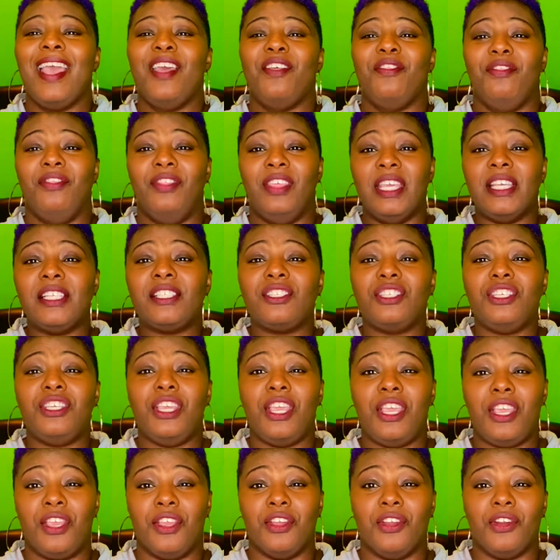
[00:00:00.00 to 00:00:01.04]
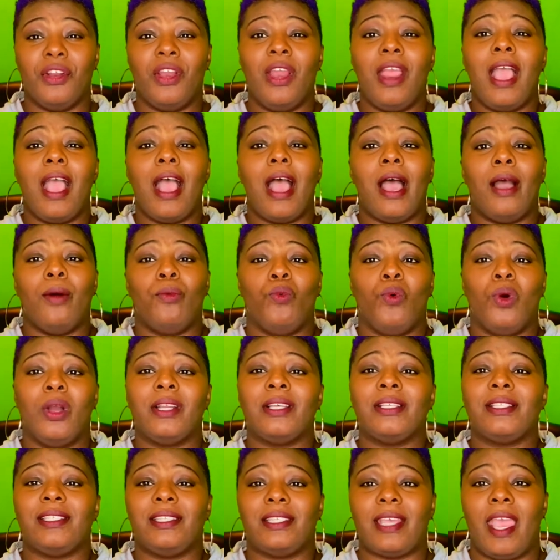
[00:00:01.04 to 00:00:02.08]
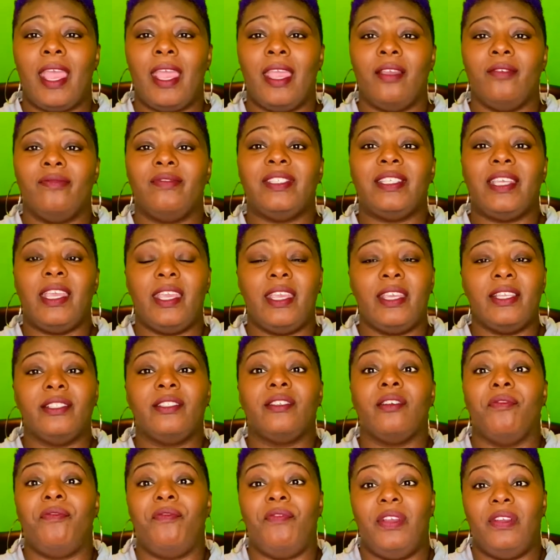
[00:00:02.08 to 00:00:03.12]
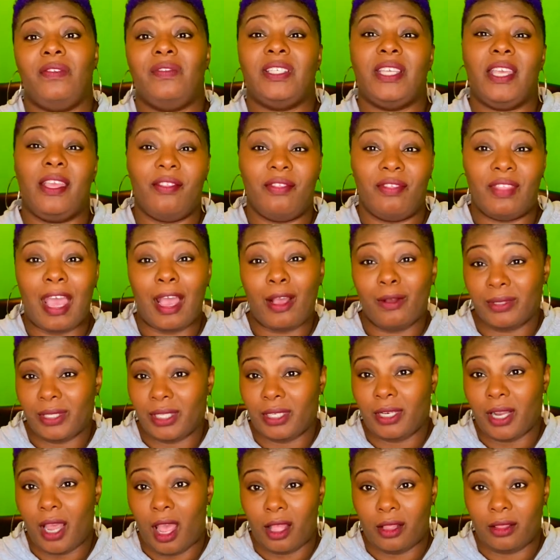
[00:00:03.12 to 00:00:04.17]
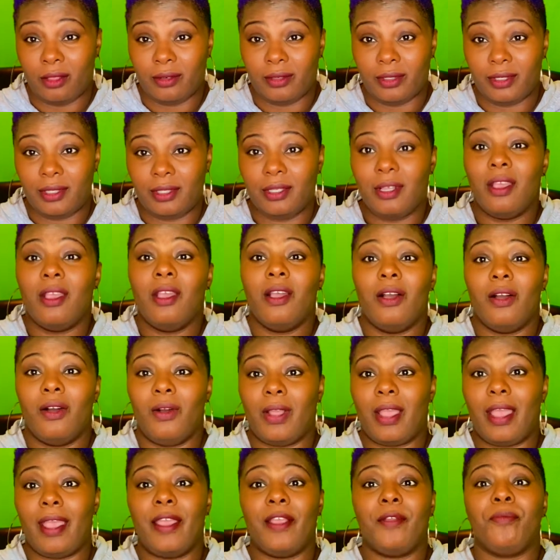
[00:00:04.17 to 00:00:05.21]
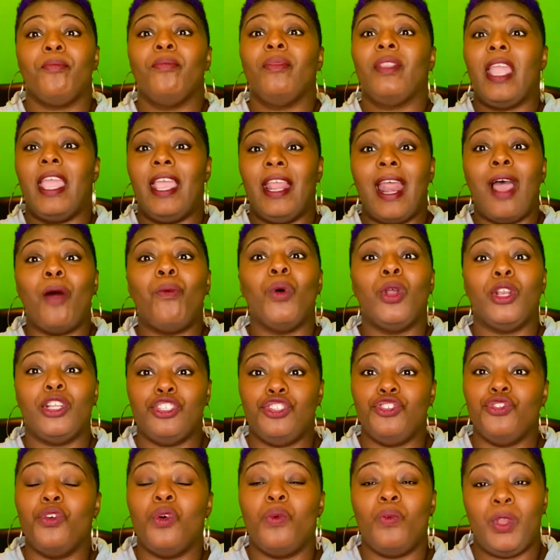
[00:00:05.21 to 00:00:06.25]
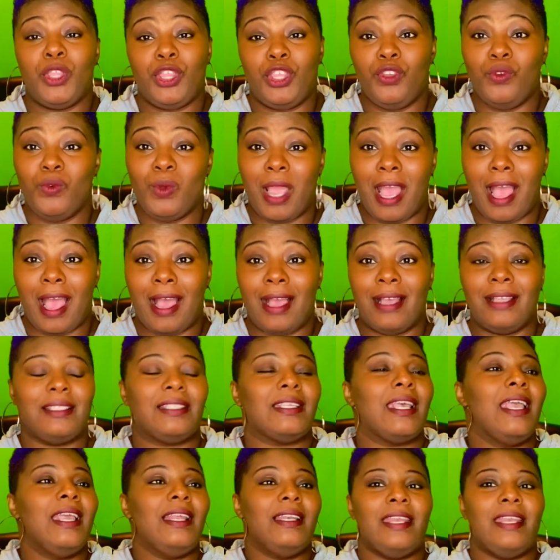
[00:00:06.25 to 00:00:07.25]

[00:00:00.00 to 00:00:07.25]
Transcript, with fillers: This year, I want to save ten to $15,000 okay? And I want to do it with you guys.